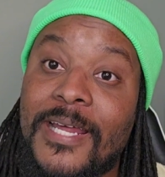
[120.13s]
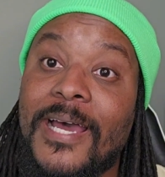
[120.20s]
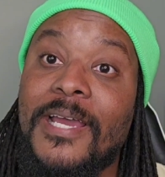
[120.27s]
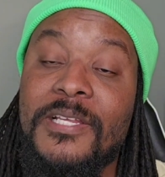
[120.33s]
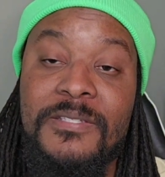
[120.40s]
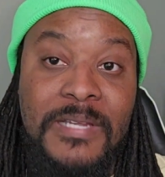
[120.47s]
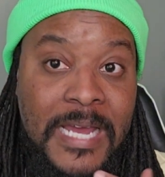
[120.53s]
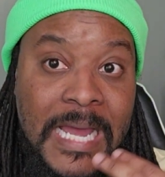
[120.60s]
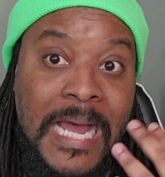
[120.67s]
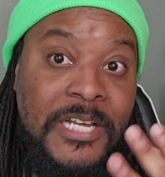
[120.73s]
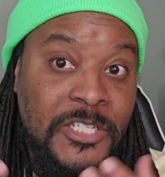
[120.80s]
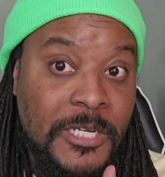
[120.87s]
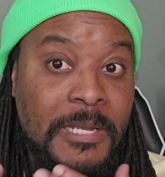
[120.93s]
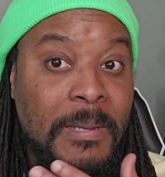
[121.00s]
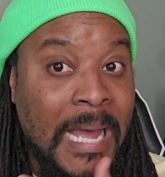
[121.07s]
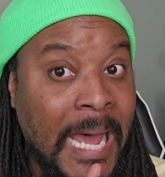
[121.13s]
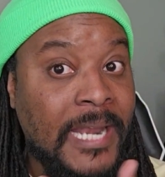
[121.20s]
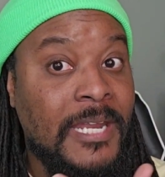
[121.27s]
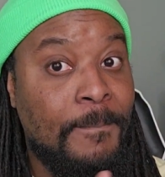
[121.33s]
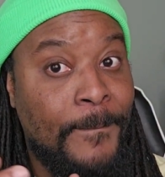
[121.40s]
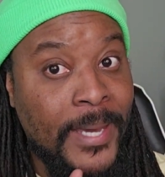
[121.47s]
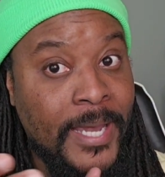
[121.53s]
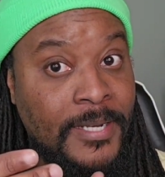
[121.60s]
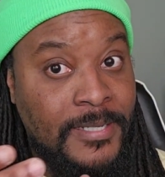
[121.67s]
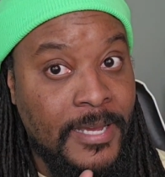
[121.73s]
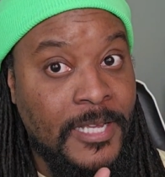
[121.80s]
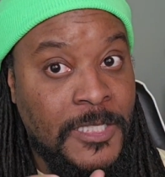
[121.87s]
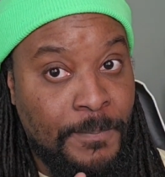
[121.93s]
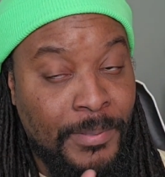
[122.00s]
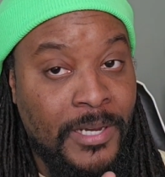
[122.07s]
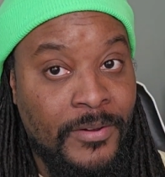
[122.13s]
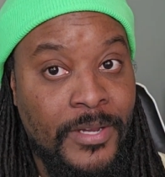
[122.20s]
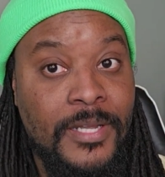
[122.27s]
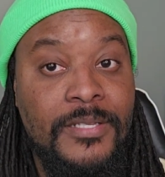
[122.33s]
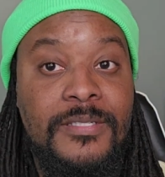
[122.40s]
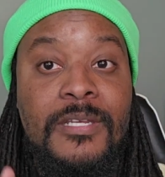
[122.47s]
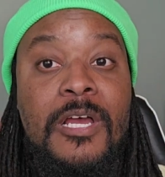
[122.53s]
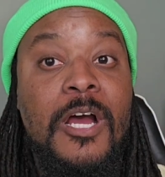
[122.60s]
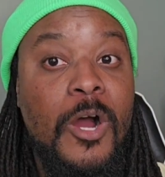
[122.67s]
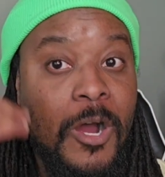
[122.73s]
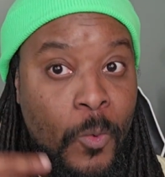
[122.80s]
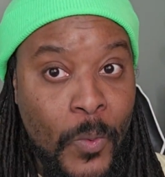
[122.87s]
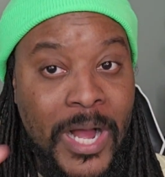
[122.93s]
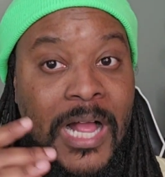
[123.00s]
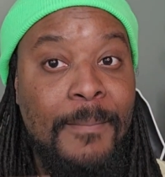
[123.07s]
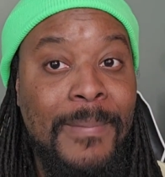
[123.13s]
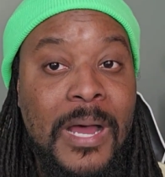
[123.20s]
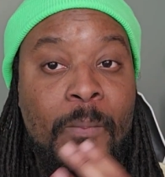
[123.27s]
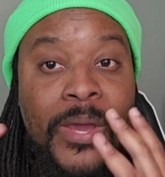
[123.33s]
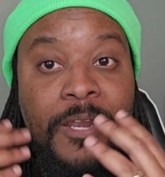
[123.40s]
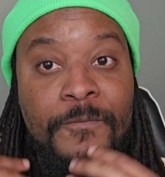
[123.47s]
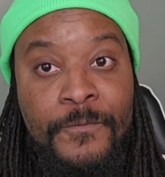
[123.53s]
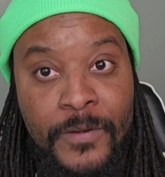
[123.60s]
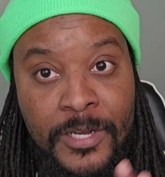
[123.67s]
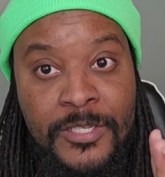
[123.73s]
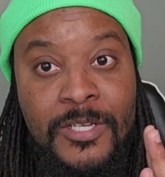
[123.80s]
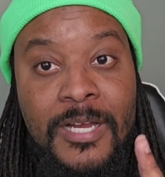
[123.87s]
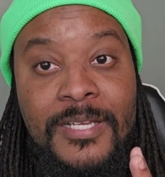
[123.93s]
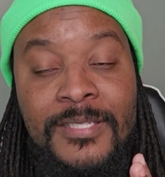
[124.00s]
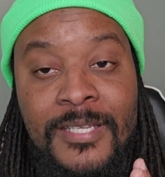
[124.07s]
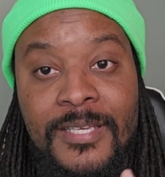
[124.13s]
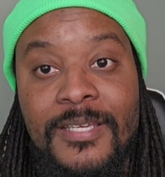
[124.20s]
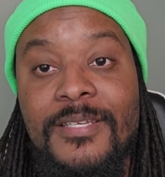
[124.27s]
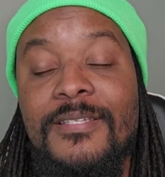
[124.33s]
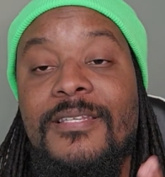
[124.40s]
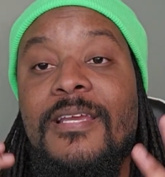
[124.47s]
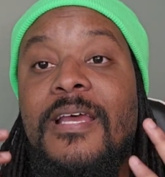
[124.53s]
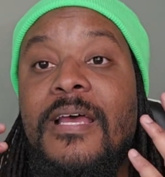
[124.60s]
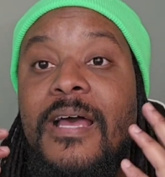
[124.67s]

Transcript: nice. I actually had the beta experience a while back when it first got teased,